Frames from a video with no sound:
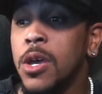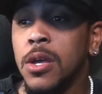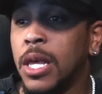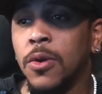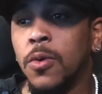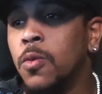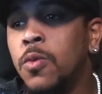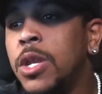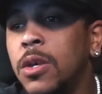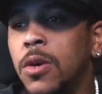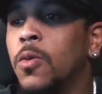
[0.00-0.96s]
Like,
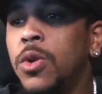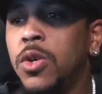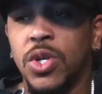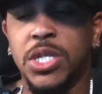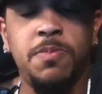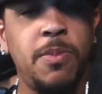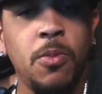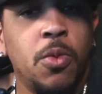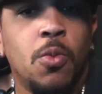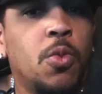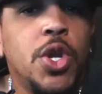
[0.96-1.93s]
what what do you
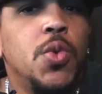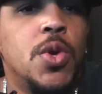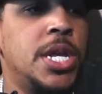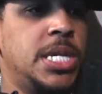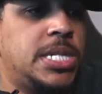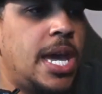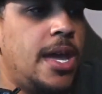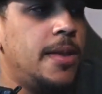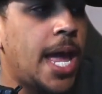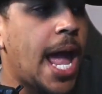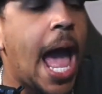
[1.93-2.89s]
what are you gonna say?
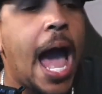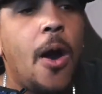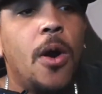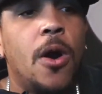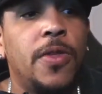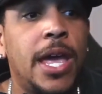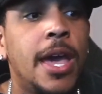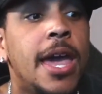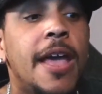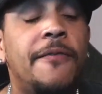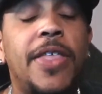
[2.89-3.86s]
Like, how are they,
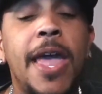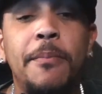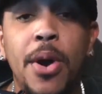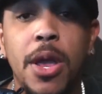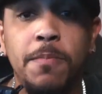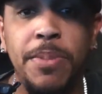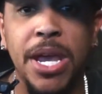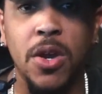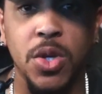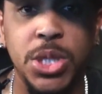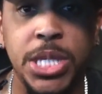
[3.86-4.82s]
if they put
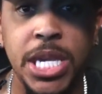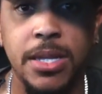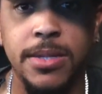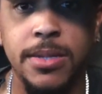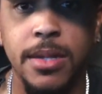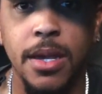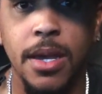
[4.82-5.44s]
bigger seats